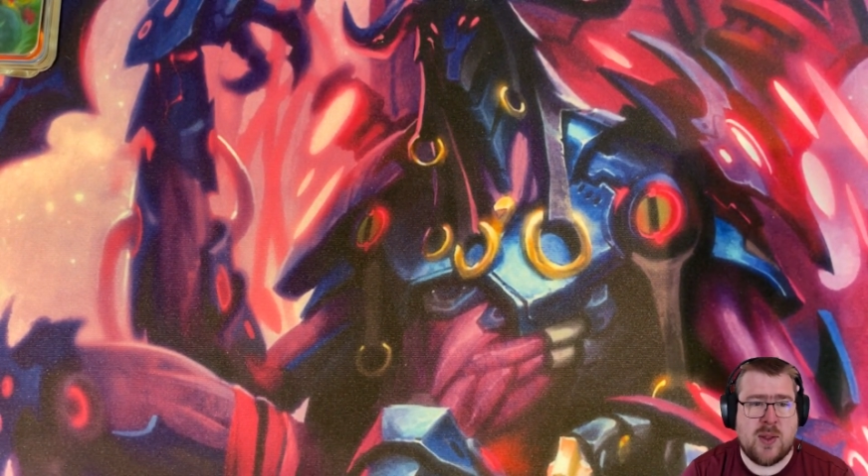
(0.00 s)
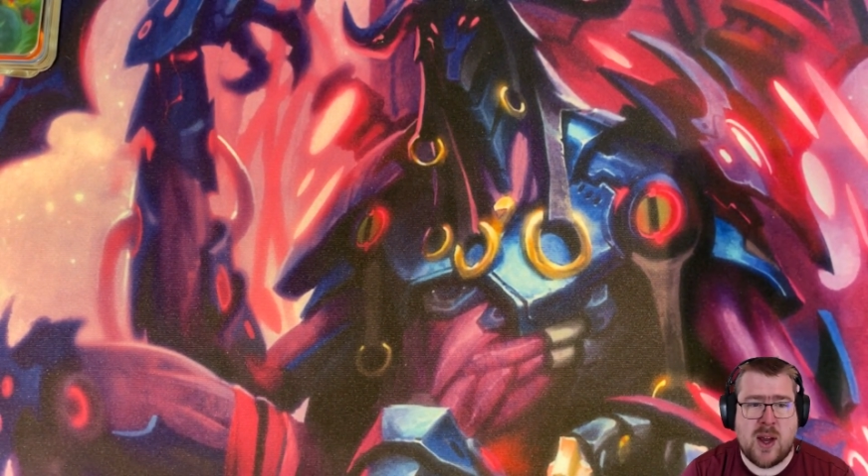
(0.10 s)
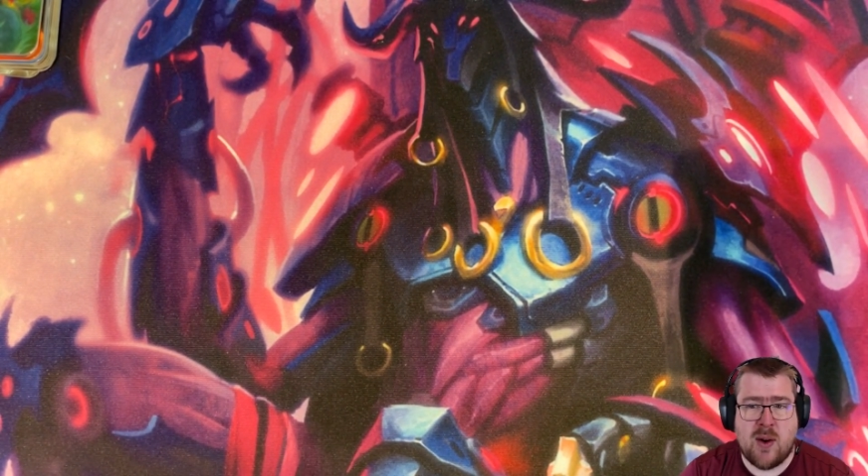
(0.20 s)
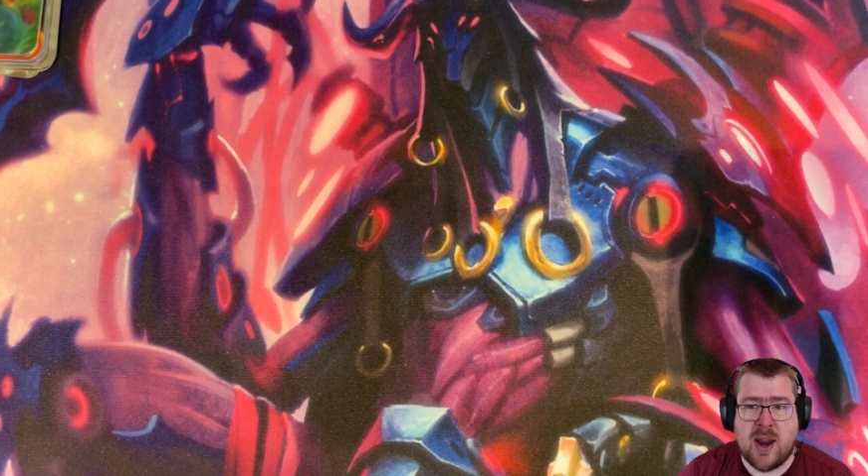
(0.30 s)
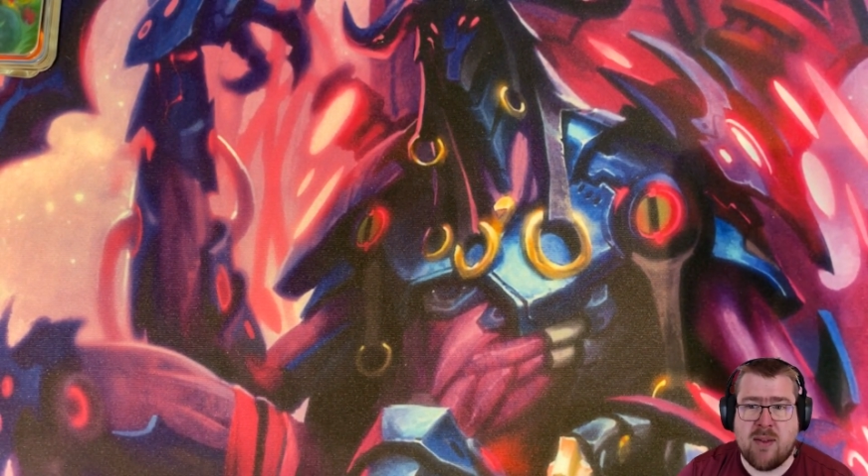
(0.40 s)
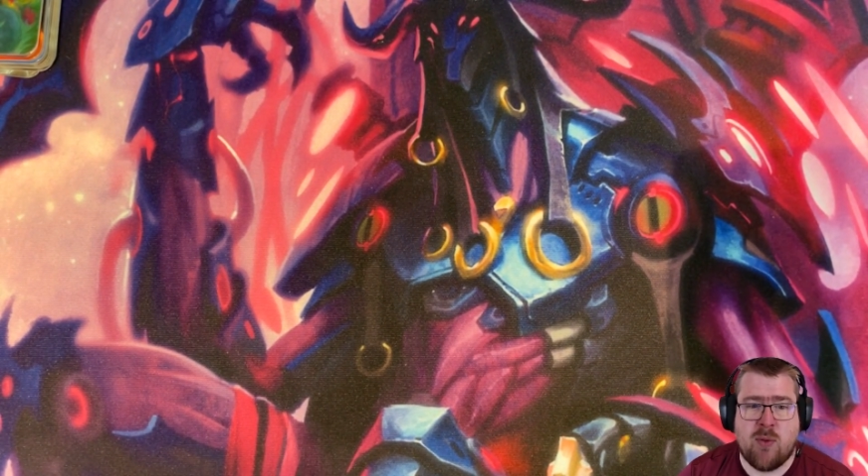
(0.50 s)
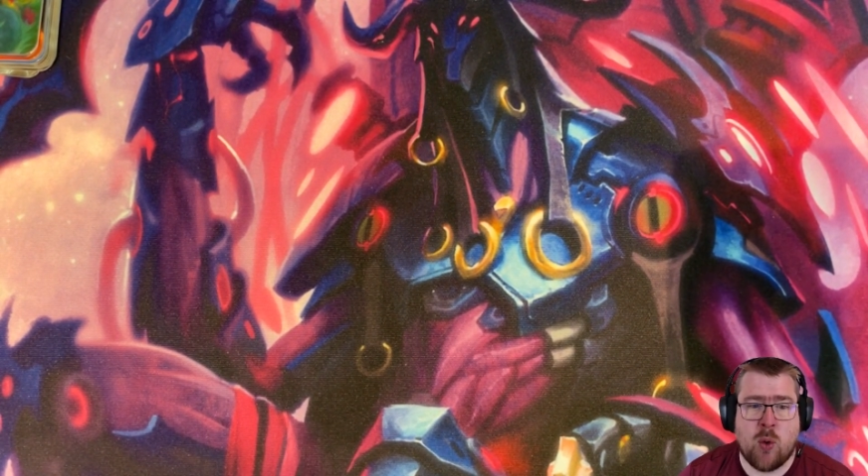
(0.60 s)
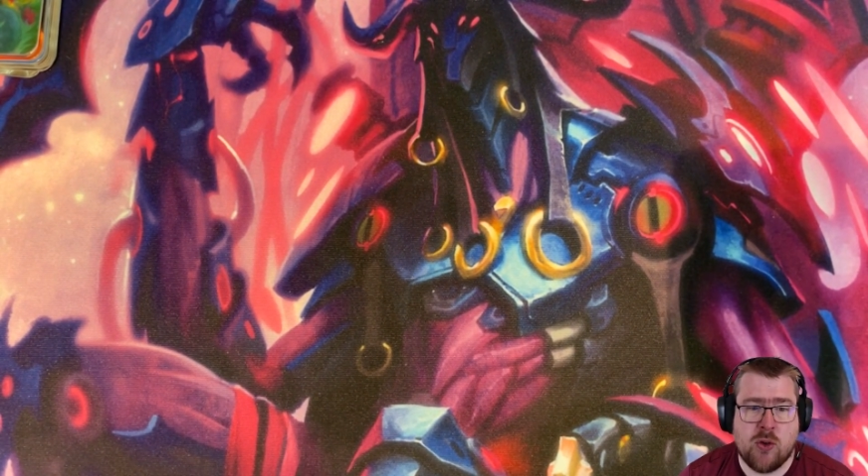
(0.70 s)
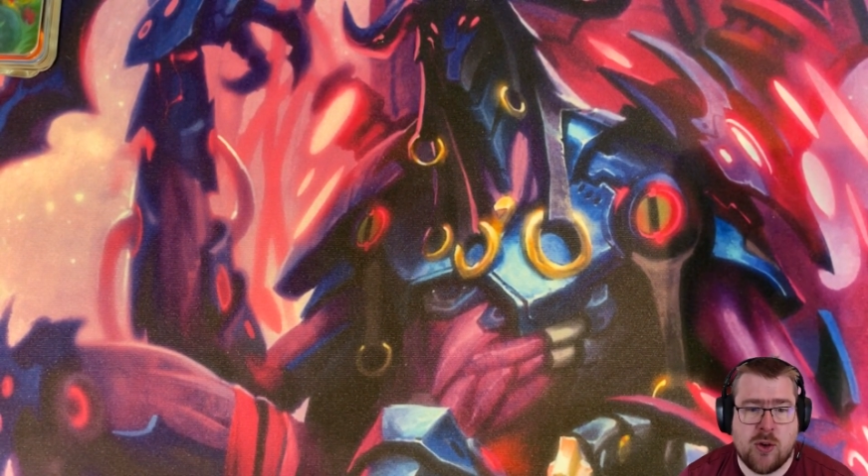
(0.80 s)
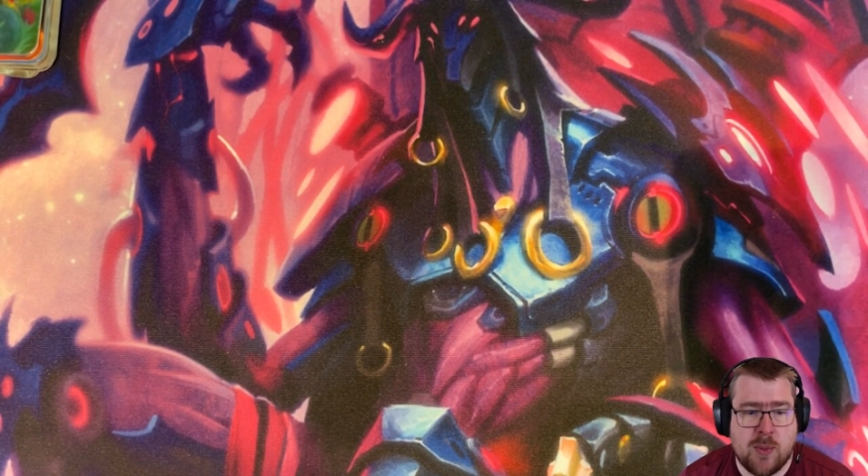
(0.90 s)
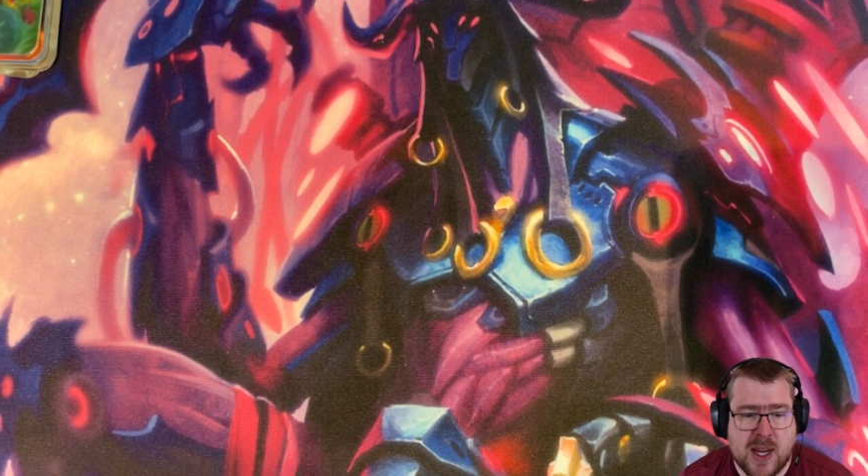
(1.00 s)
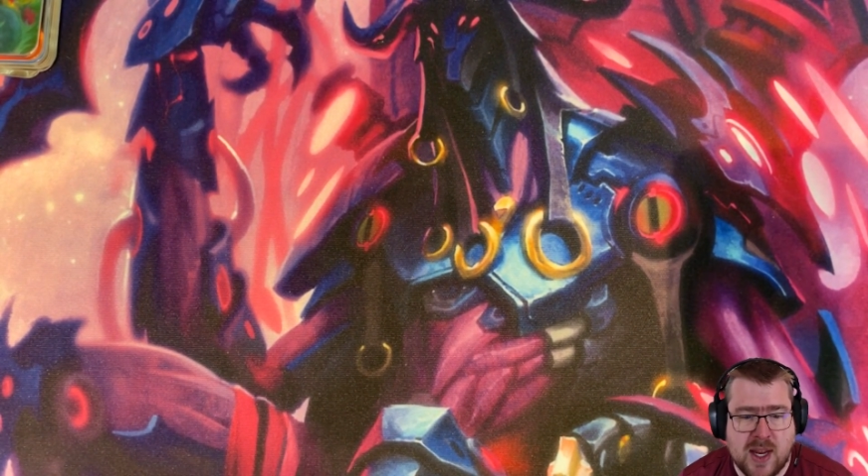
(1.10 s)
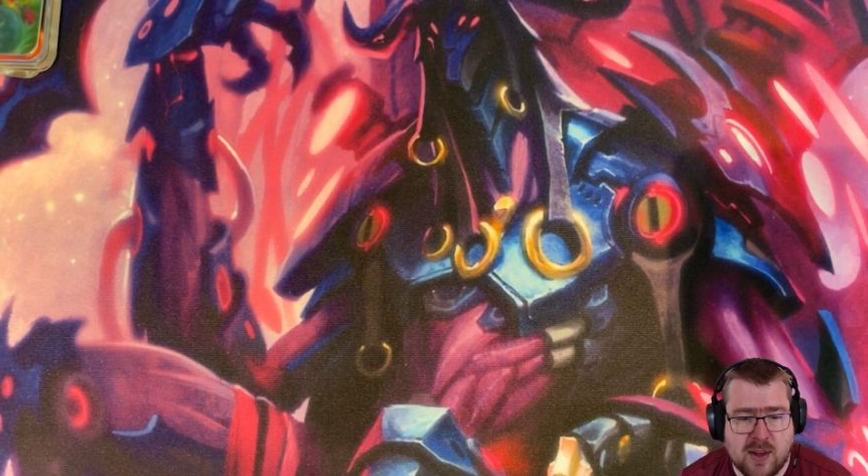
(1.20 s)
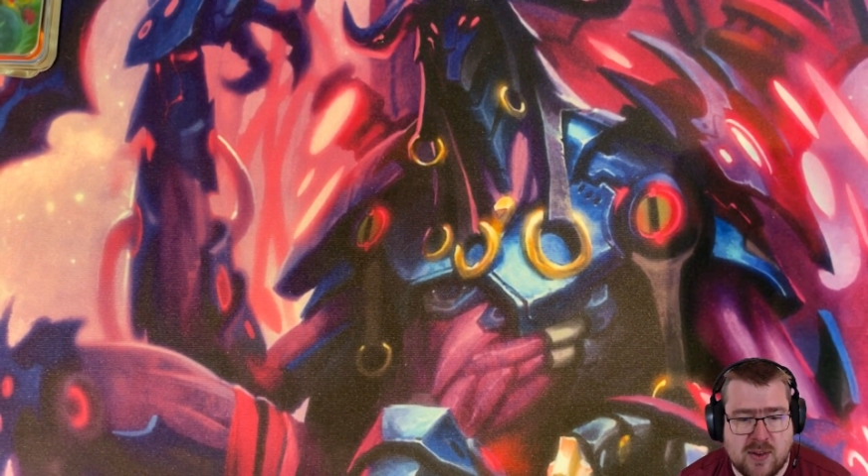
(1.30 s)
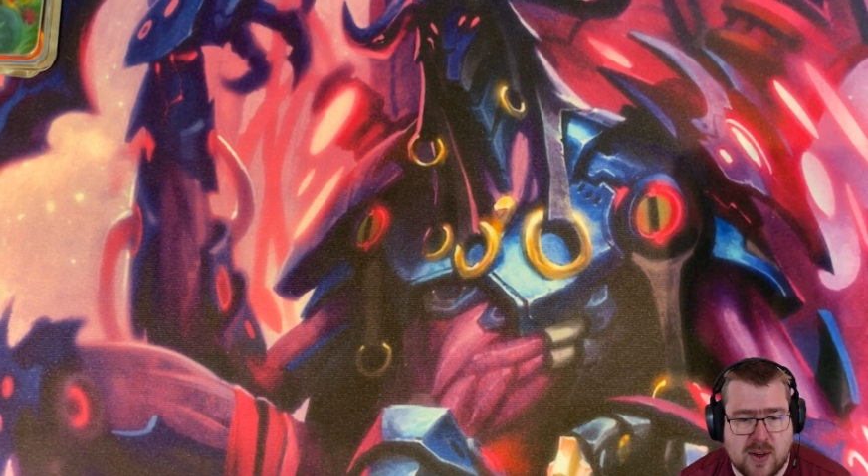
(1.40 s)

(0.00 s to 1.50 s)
there and forge some keys.